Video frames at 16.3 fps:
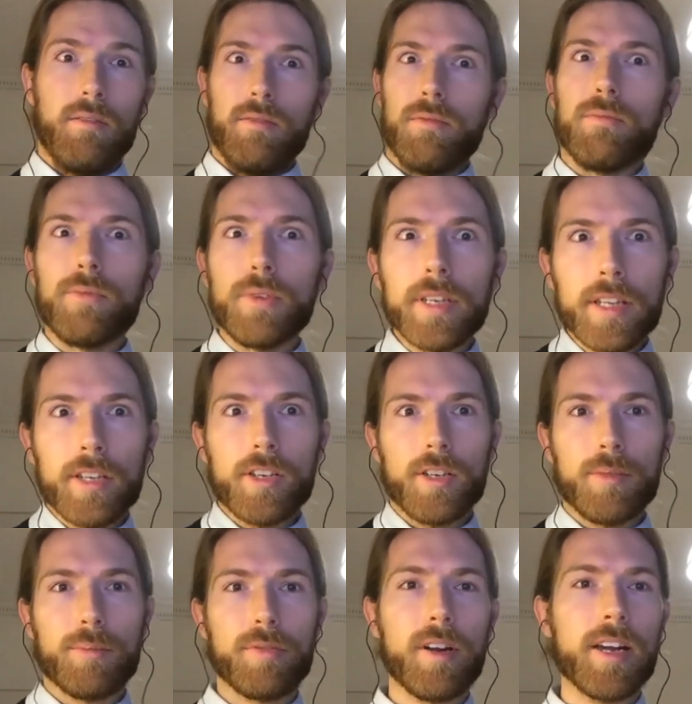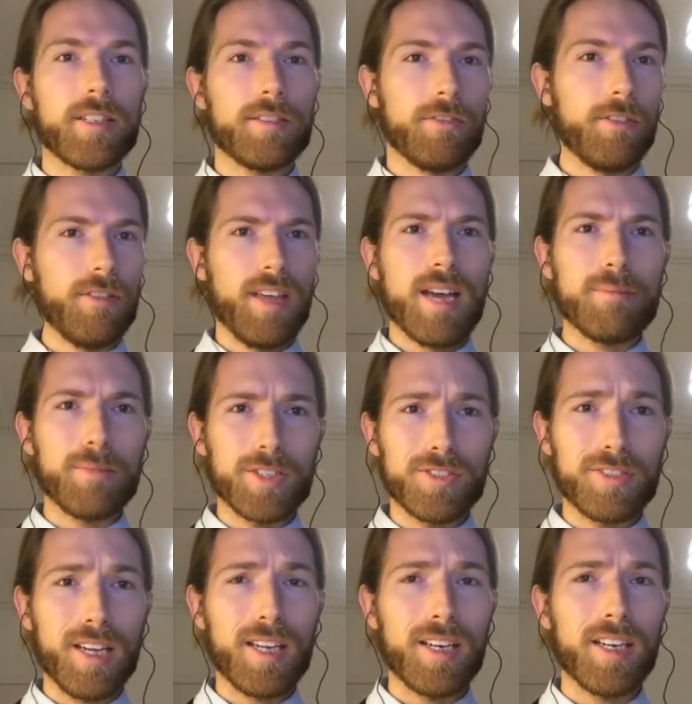really good price for that
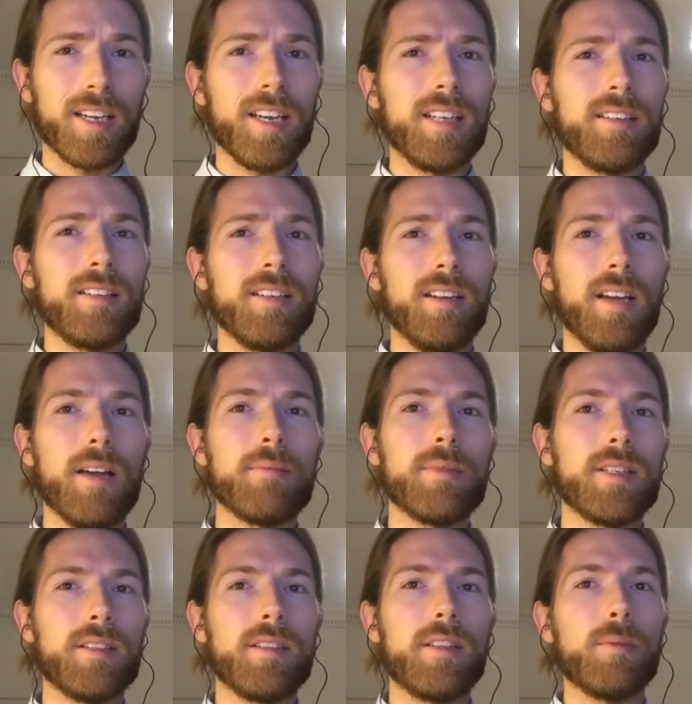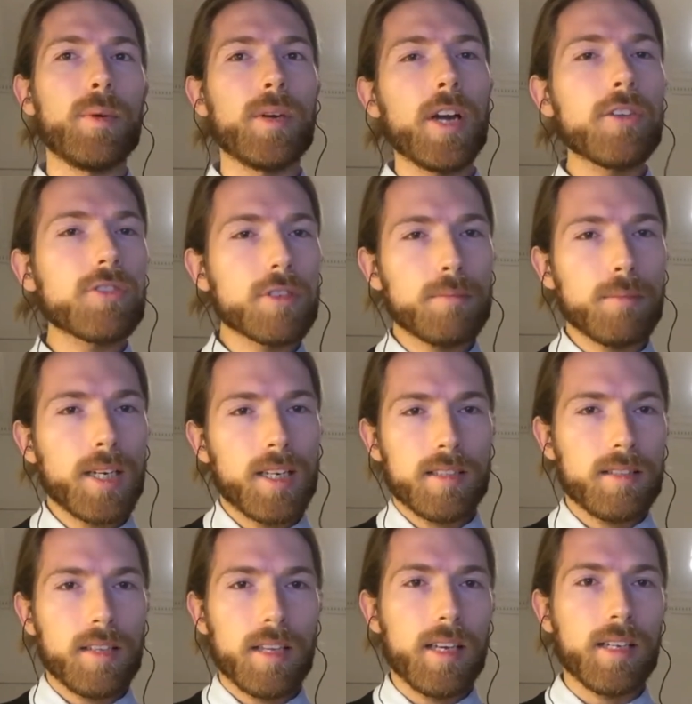much data. And I mean, the 100
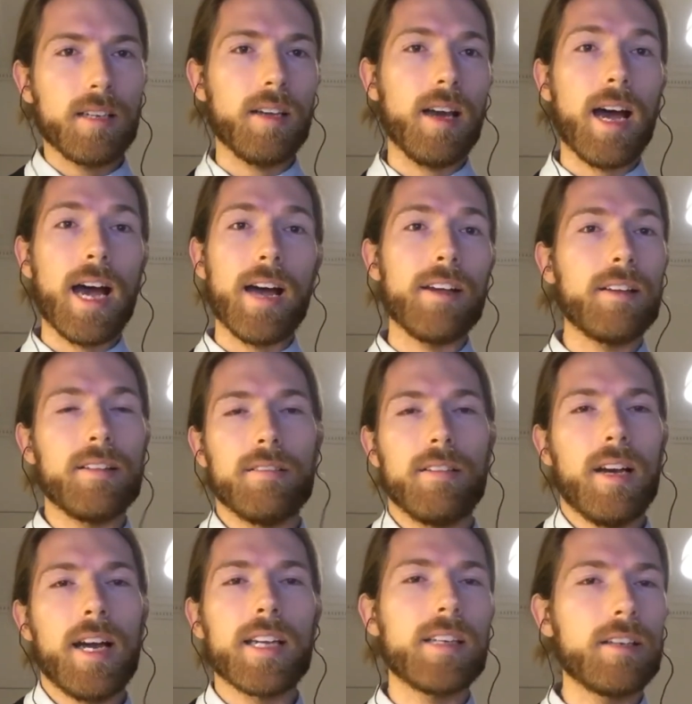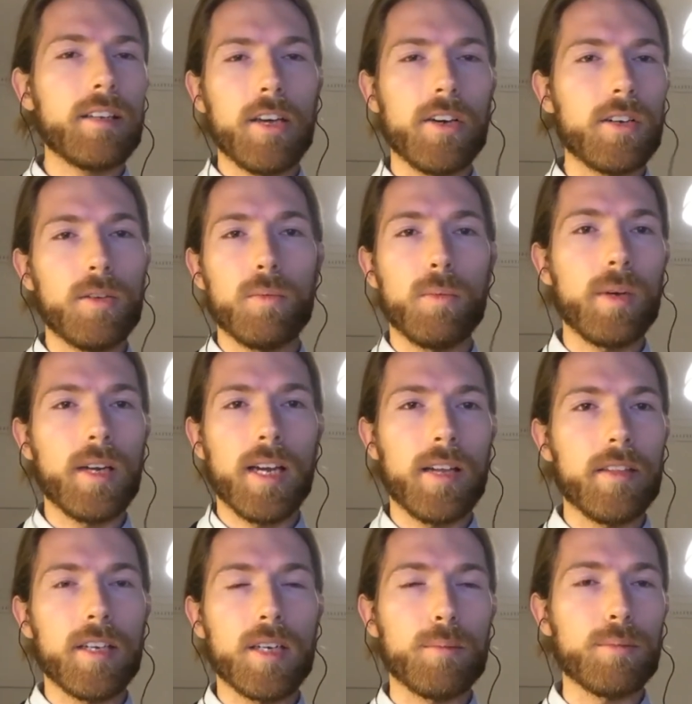minutes thing, I can count on one
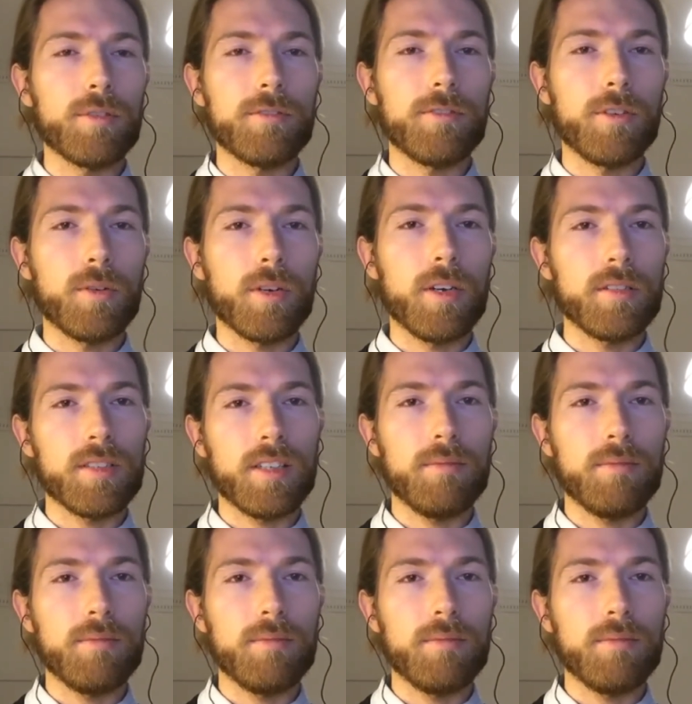hand the number of phone calls I've